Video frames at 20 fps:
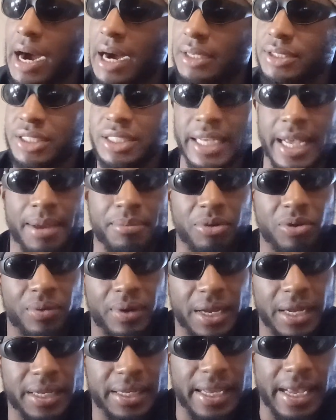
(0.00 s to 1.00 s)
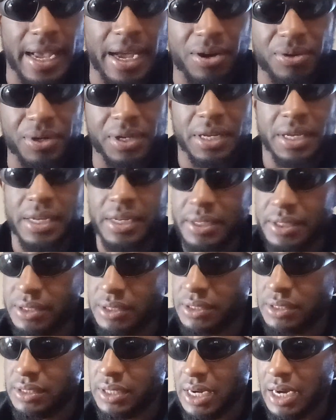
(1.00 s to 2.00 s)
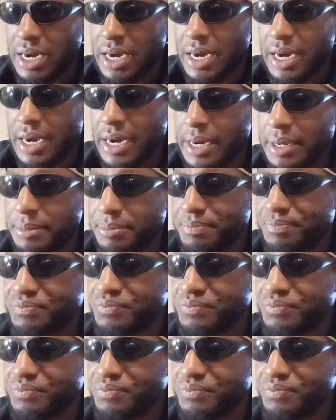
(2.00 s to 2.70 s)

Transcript: San Marin County, uh,